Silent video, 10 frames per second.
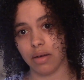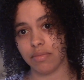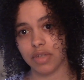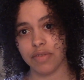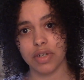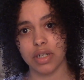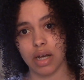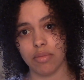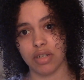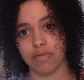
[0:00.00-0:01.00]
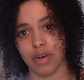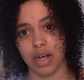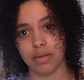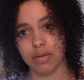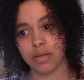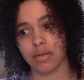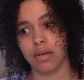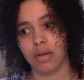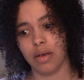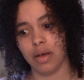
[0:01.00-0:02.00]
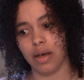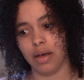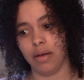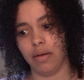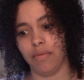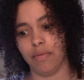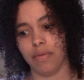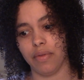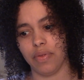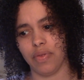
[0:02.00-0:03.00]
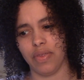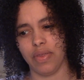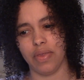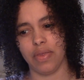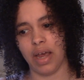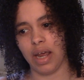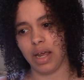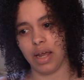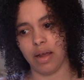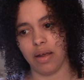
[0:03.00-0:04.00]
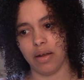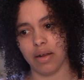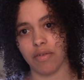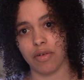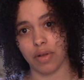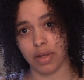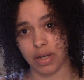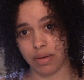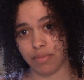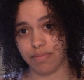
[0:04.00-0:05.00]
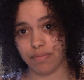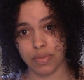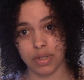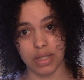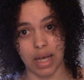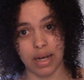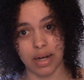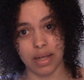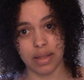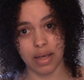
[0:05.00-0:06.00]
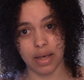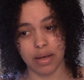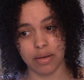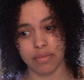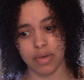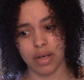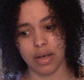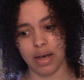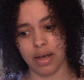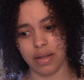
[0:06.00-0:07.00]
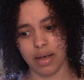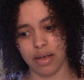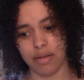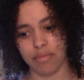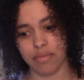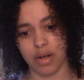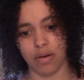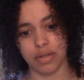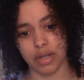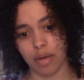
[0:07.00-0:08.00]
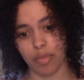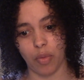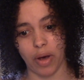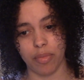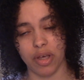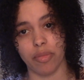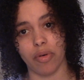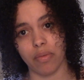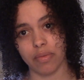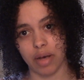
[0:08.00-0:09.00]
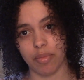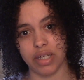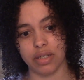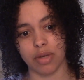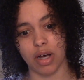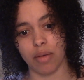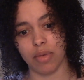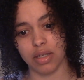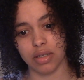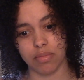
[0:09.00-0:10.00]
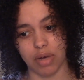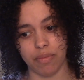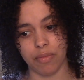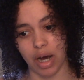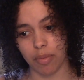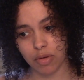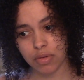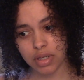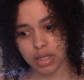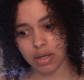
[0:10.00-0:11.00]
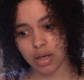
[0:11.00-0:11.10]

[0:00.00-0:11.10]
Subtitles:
different types of friends, and they never really said anything. And then, it was a couple white people that made some comments, but yeah, mostly